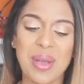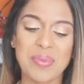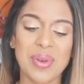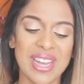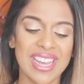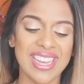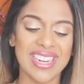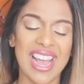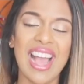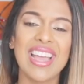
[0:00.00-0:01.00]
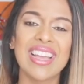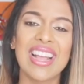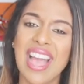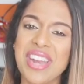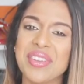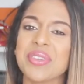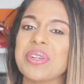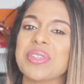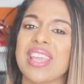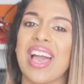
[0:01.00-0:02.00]
but I kind of agree
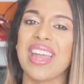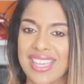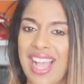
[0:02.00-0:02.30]
with that.